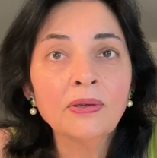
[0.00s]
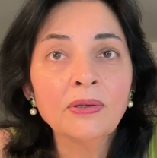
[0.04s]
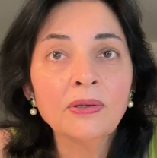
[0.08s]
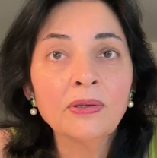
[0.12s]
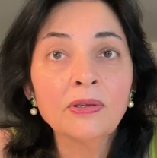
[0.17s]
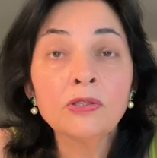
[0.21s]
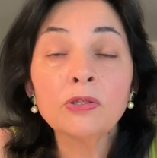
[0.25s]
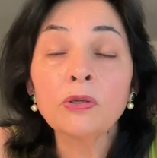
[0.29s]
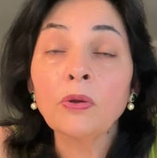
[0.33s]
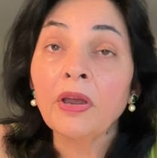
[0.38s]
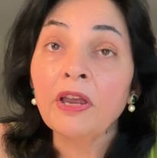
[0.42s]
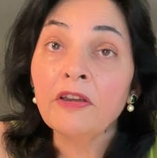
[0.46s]

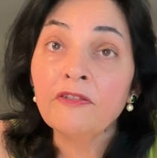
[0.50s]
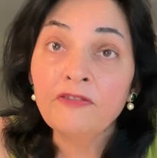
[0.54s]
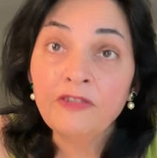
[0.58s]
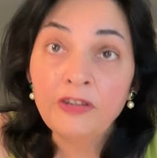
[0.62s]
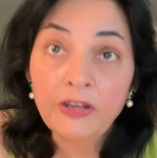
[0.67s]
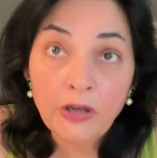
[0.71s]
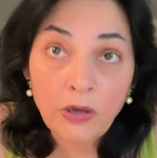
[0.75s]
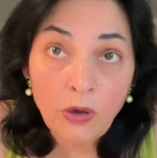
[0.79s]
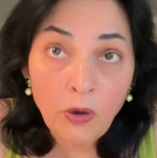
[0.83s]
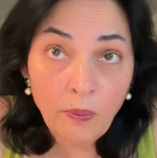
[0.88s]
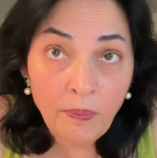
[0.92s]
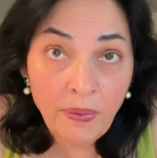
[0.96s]
So if
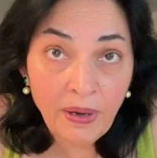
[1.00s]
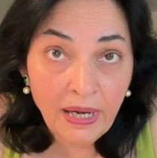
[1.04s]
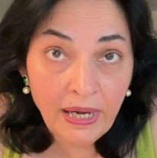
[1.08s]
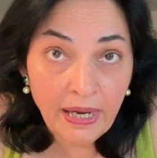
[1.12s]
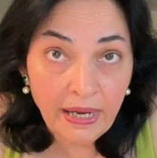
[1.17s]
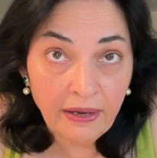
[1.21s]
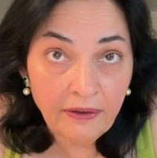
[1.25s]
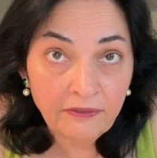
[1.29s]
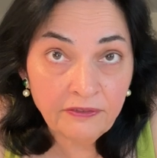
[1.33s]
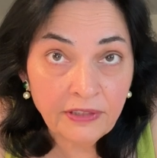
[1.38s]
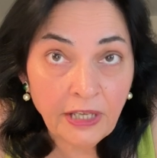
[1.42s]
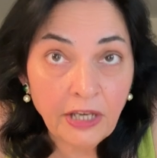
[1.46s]
you
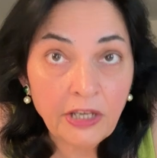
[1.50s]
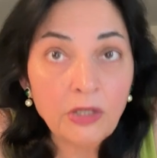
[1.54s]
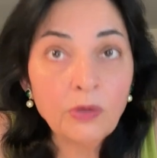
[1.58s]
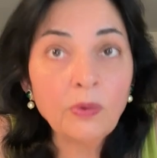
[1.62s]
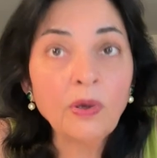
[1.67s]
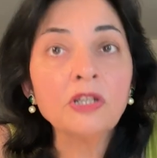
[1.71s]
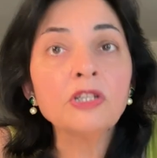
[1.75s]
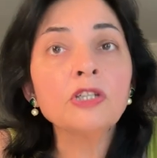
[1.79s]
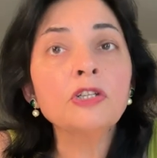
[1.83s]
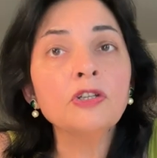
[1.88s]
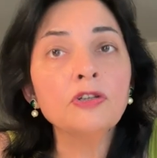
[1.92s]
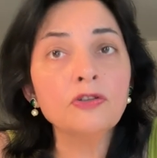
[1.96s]
believe that you
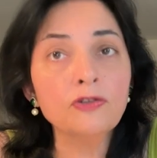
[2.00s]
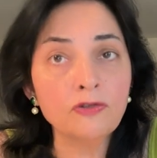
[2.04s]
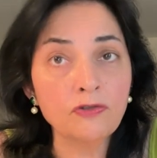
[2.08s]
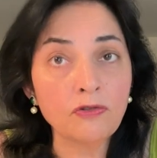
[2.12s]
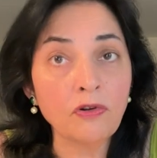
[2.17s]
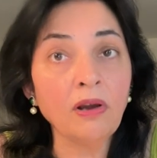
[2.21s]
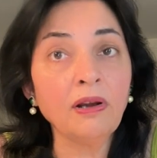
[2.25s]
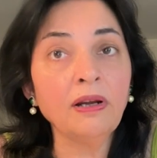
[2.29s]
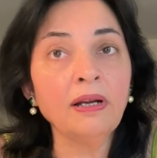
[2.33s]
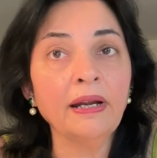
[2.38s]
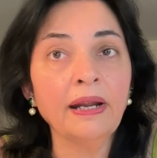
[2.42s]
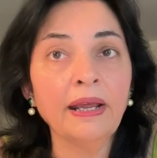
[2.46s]
are
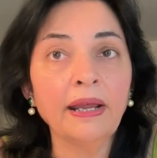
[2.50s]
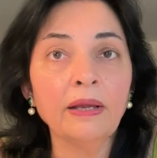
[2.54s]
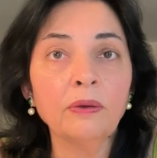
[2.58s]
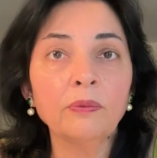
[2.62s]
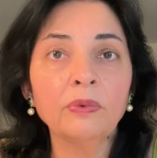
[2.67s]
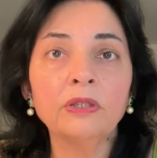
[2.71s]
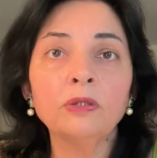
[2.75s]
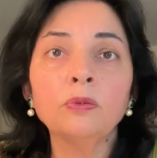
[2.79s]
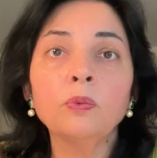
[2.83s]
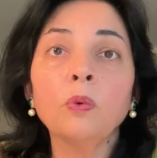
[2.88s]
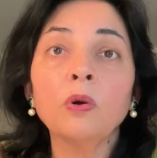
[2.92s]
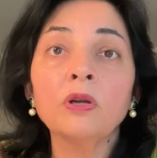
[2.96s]
struggling
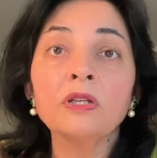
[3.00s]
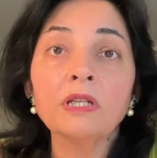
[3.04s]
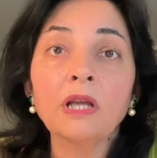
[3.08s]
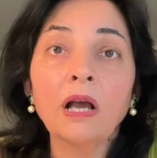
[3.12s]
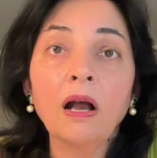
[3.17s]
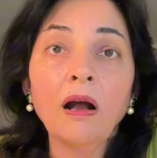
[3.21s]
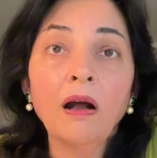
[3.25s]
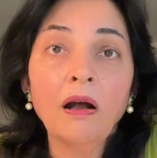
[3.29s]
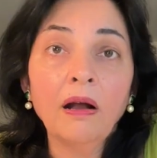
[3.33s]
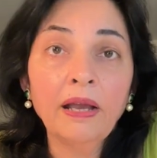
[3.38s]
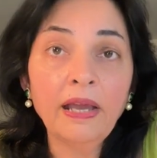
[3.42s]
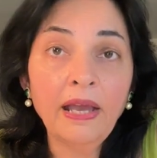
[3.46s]
with what
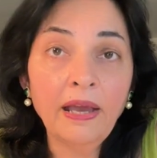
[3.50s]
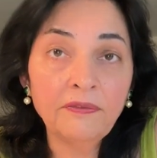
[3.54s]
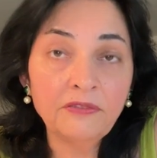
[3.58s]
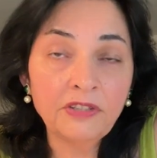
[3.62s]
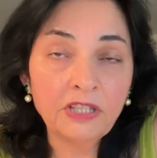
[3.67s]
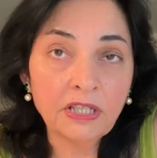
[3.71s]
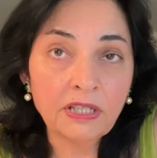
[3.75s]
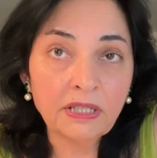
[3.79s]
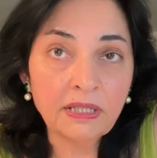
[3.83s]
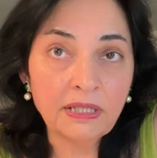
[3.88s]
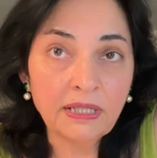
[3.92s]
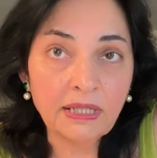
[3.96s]
I have
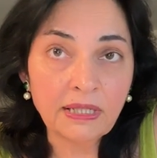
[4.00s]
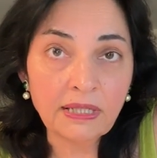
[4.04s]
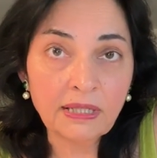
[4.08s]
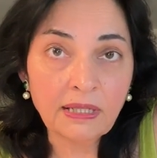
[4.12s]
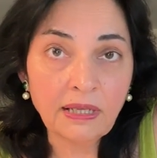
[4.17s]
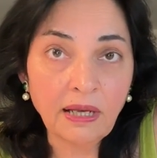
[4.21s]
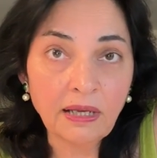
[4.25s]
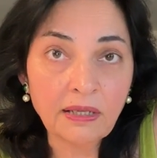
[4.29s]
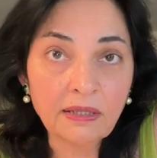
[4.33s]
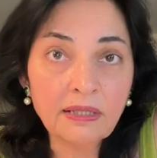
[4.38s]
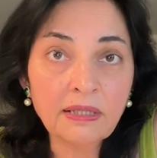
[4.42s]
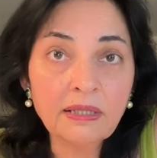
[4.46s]
just
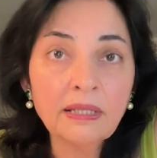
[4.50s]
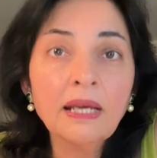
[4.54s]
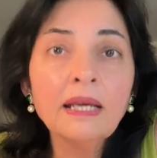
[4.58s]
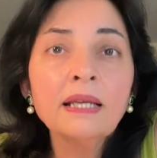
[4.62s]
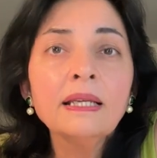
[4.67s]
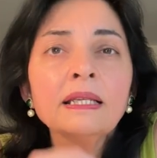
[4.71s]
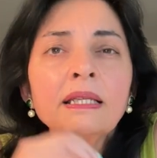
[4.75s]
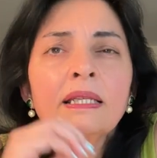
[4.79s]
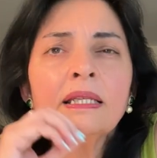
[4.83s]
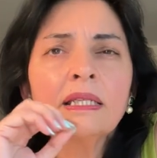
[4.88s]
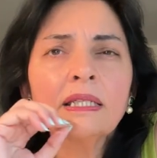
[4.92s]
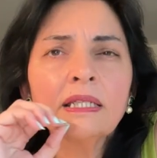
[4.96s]
discussed,
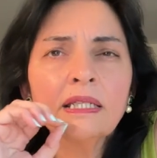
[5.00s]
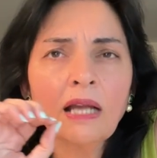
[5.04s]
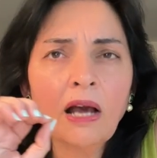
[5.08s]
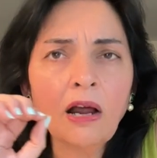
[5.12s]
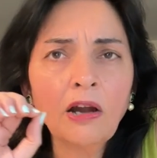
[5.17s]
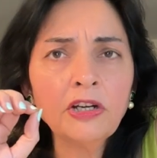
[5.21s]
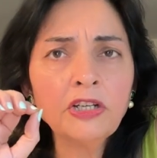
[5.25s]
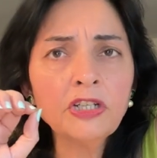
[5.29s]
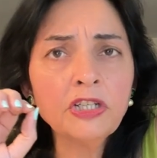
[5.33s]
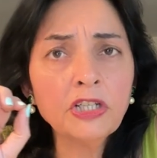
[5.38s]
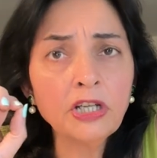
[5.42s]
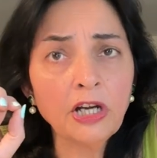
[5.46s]

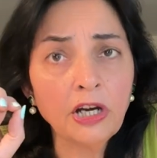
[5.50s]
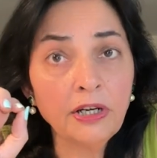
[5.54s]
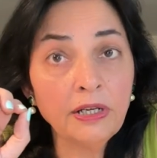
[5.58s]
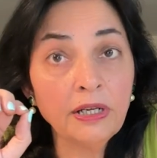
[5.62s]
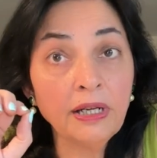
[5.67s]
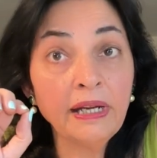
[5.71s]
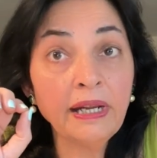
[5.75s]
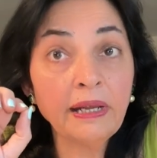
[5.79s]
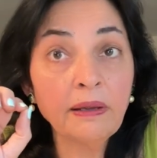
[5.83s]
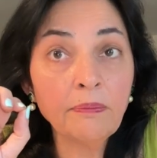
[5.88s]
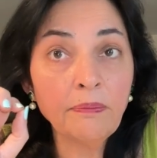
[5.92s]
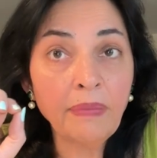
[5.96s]
start
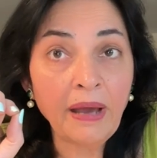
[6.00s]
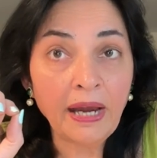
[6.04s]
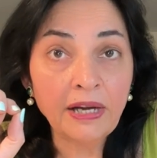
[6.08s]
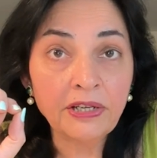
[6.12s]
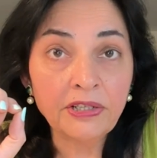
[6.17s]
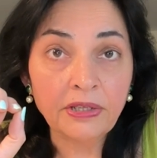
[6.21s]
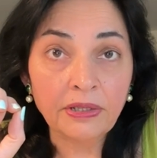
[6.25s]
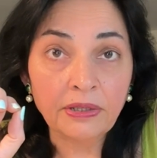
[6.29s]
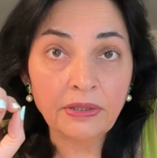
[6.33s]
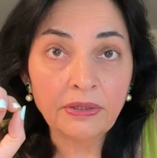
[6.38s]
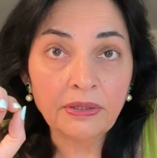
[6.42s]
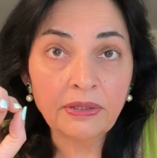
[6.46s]
journaling
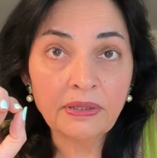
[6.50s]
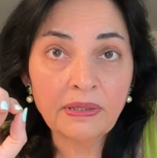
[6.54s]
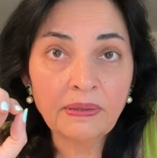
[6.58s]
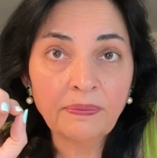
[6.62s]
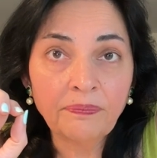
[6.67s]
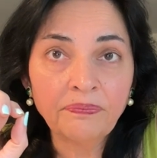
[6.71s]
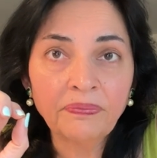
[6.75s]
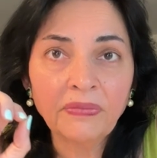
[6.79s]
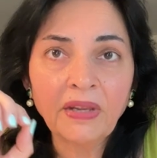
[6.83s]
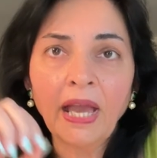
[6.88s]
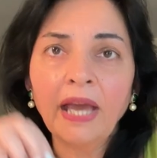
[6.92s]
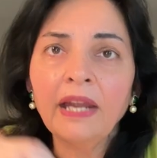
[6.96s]
patterns.
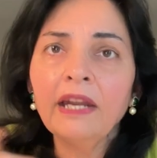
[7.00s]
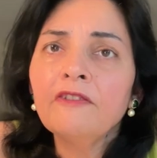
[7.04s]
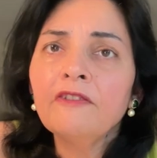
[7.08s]
And